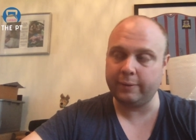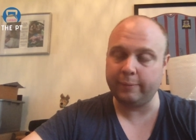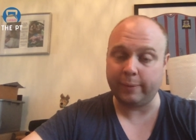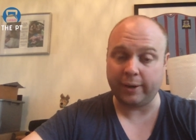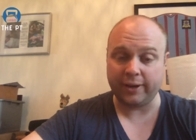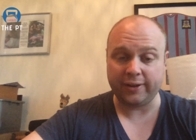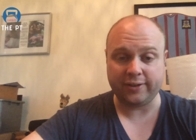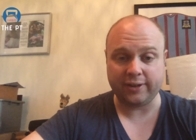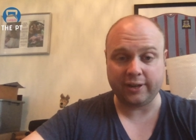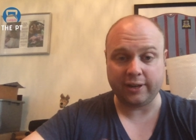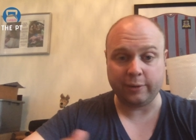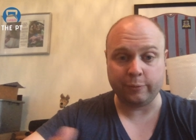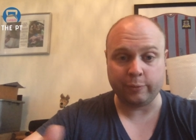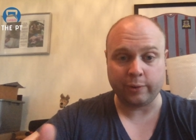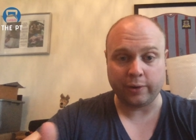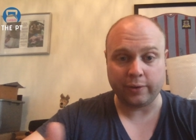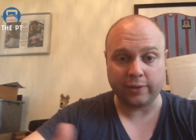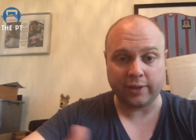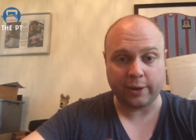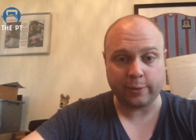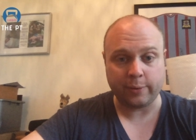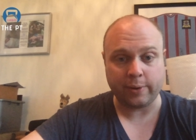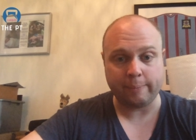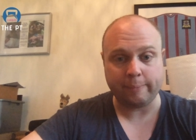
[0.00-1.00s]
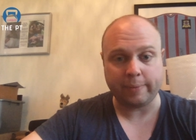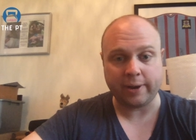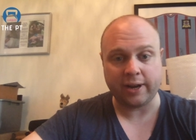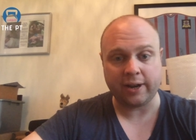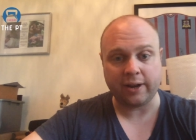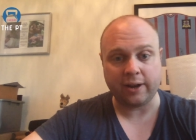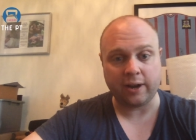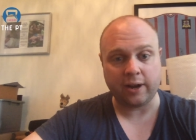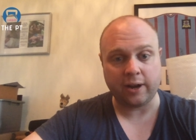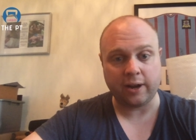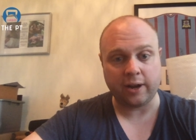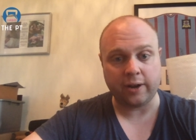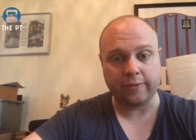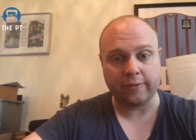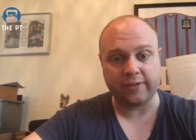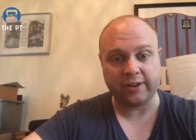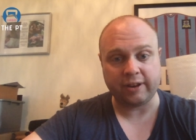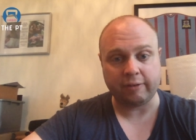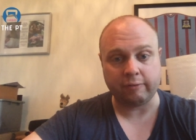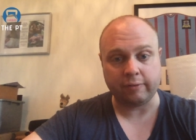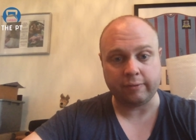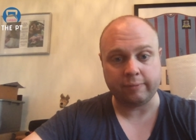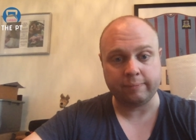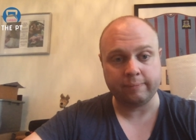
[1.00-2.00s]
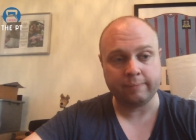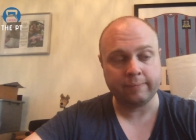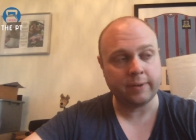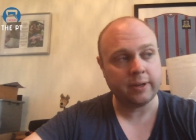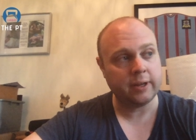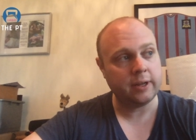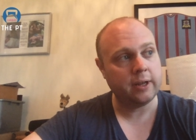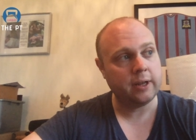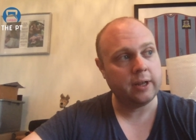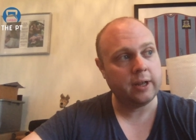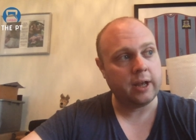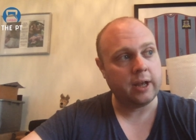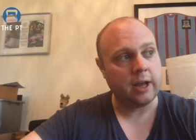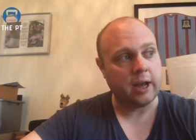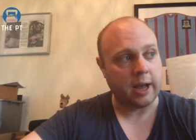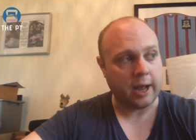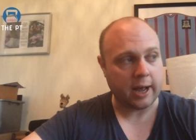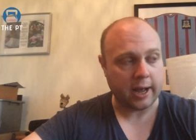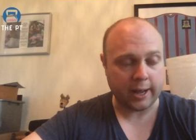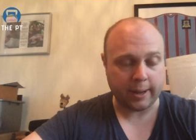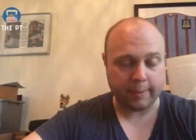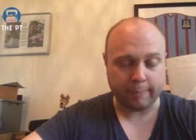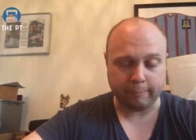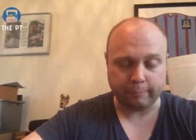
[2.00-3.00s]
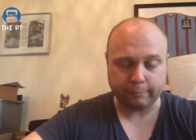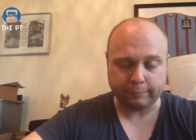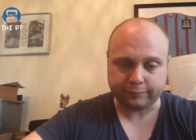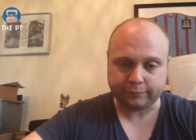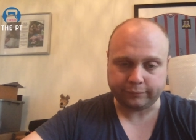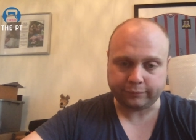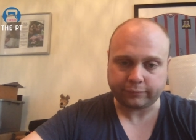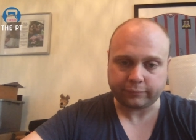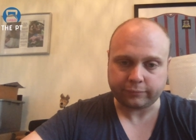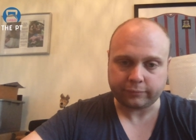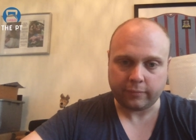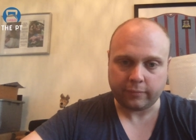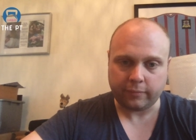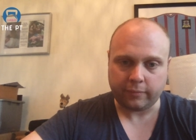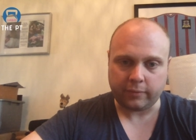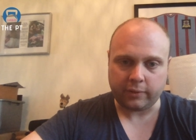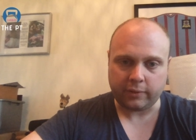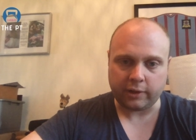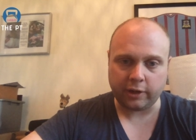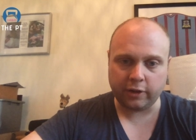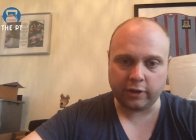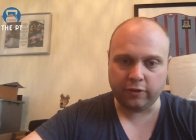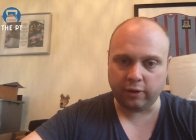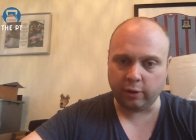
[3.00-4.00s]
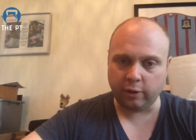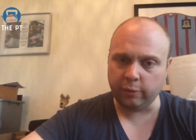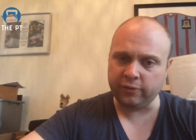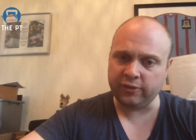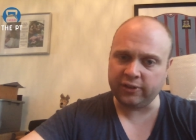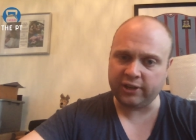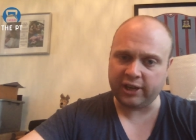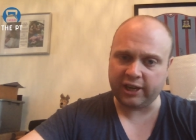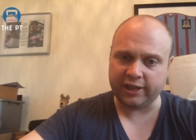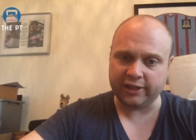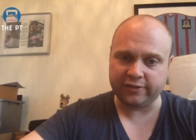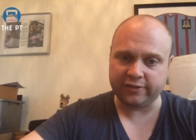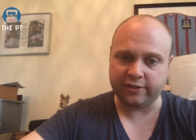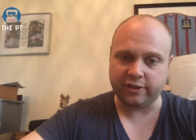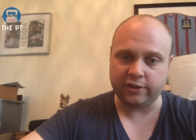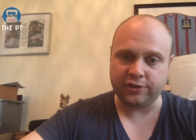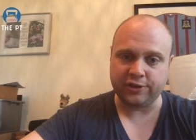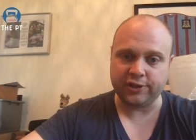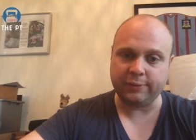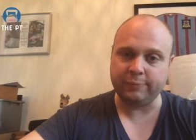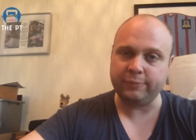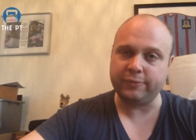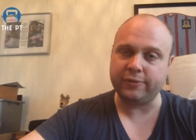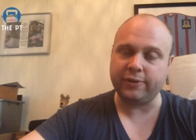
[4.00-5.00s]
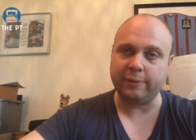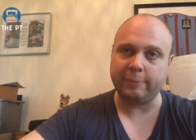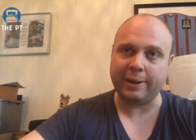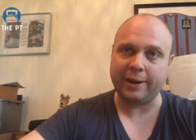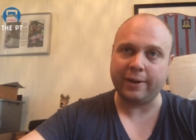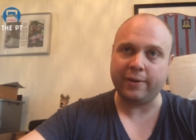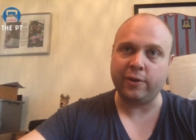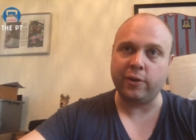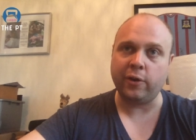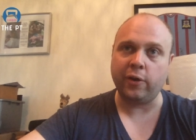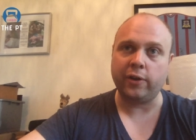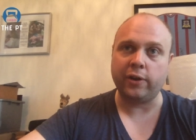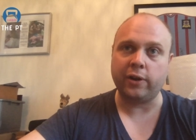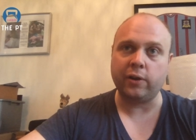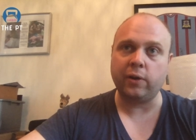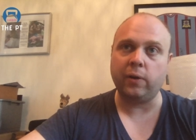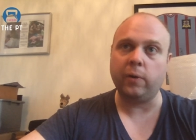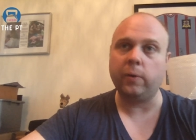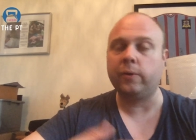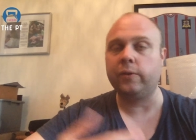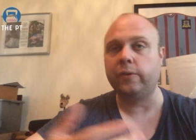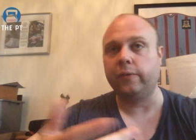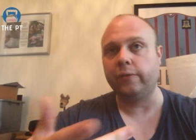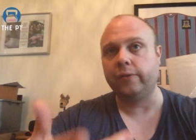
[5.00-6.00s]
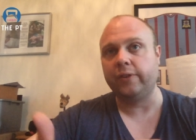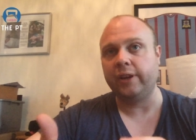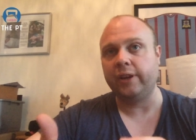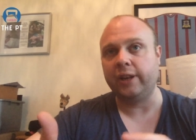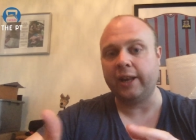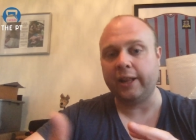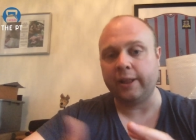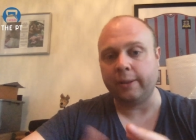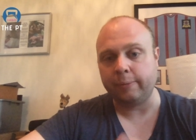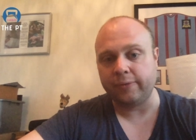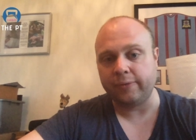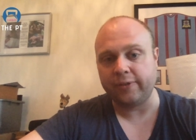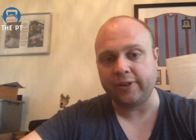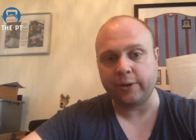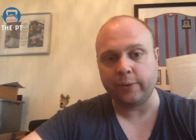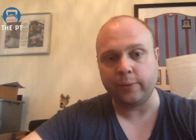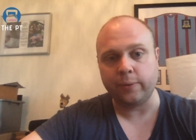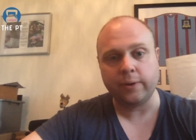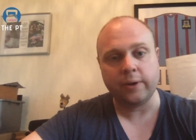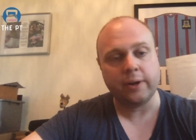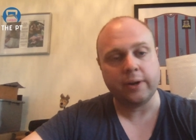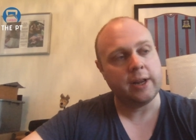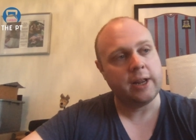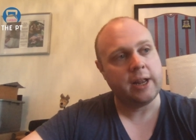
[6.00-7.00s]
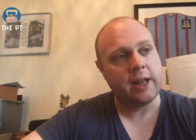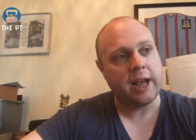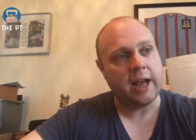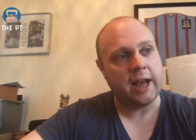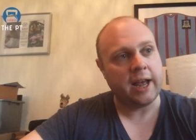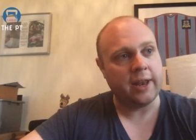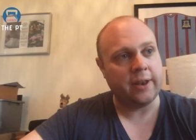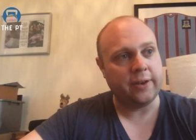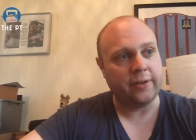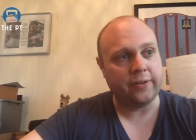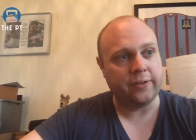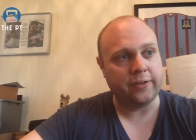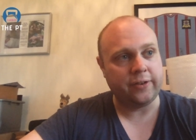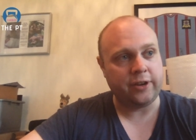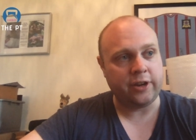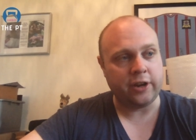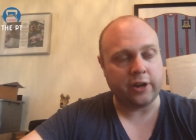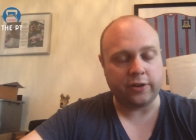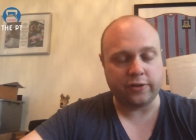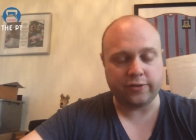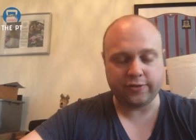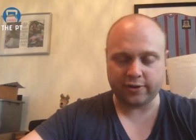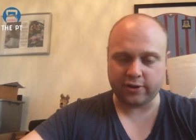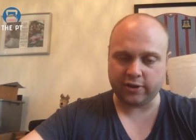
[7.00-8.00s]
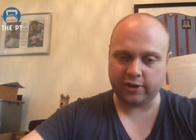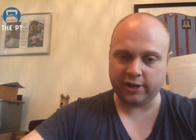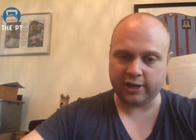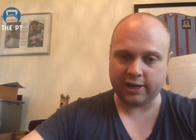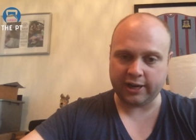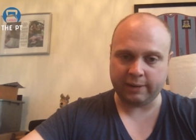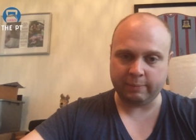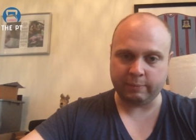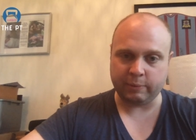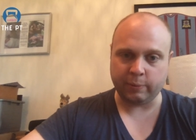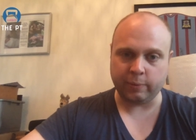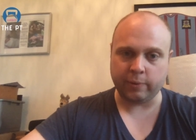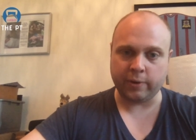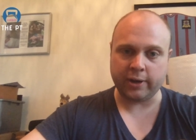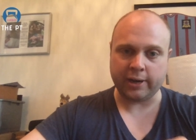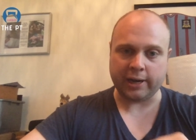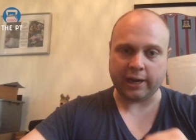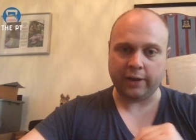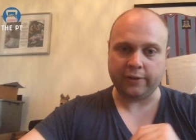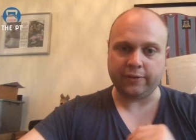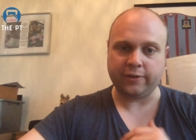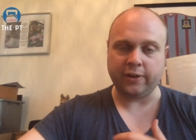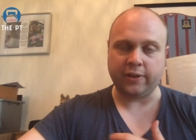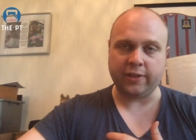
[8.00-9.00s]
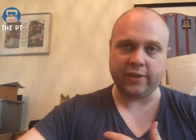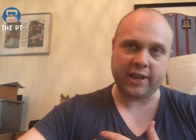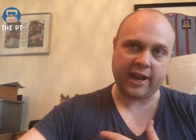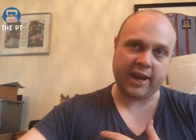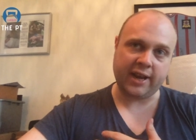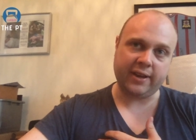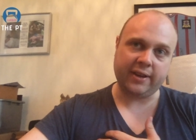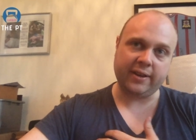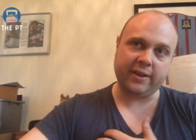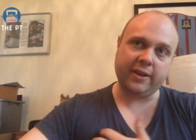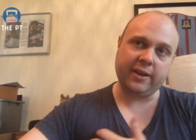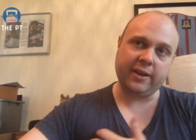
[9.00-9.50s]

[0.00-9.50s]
basically, well, they went bed at half seven. Um, so I wasn't getting to the gym till about nine o'clock, so obviously let them settle, and you know just kind of getting my workout done then.